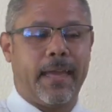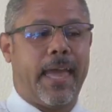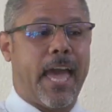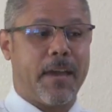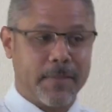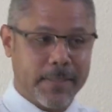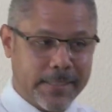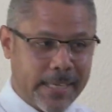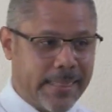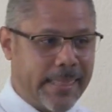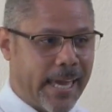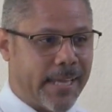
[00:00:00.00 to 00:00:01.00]
Having
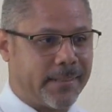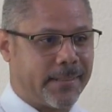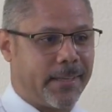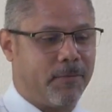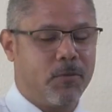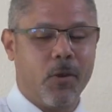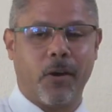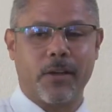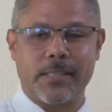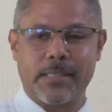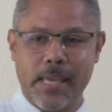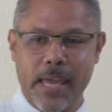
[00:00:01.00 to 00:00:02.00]
said that, if you are
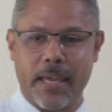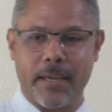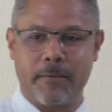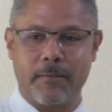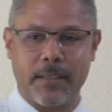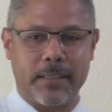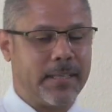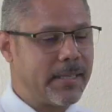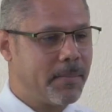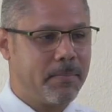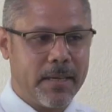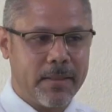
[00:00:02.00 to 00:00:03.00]
saved, it
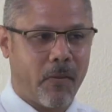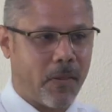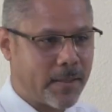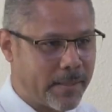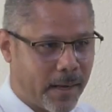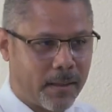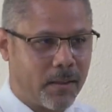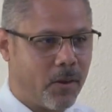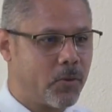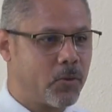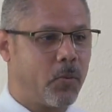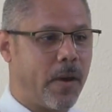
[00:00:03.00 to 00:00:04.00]
doesn't mean that the struggle
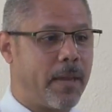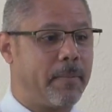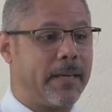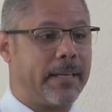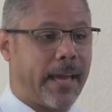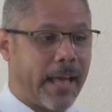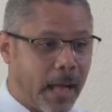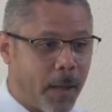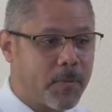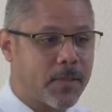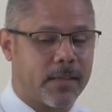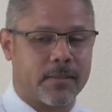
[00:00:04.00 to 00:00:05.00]
goes away, but it
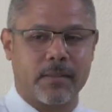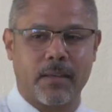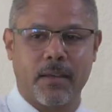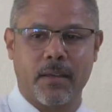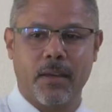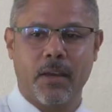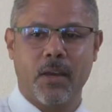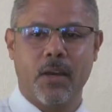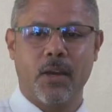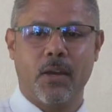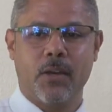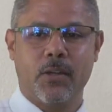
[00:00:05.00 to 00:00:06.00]
helps us
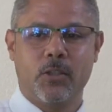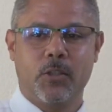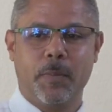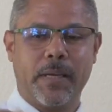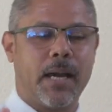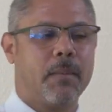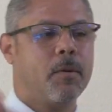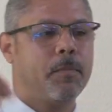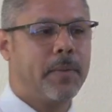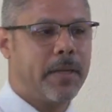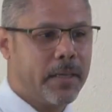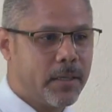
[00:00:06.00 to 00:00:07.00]
to become
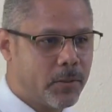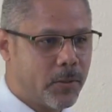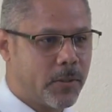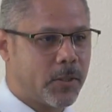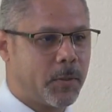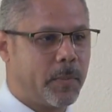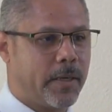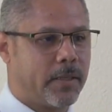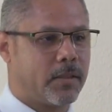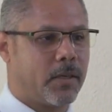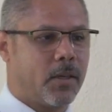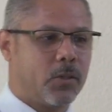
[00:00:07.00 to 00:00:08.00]
obedient to the
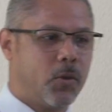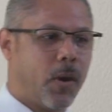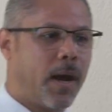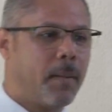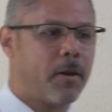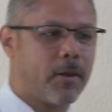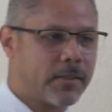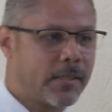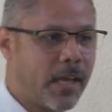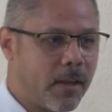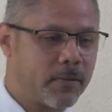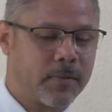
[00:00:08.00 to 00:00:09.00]
Spirit, to humble
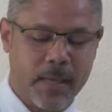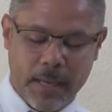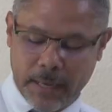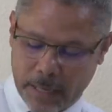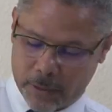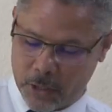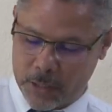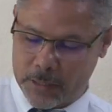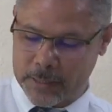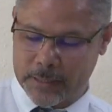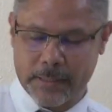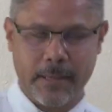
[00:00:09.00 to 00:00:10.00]
ourselves like
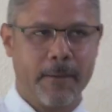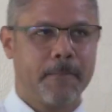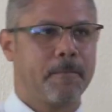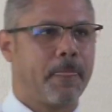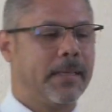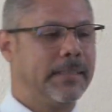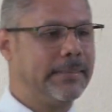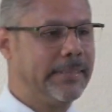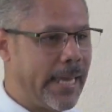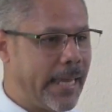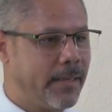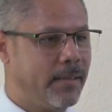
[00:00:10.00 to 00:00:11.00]
Jesus
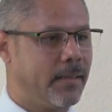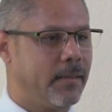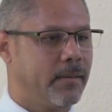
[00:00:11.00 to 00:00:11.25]
did,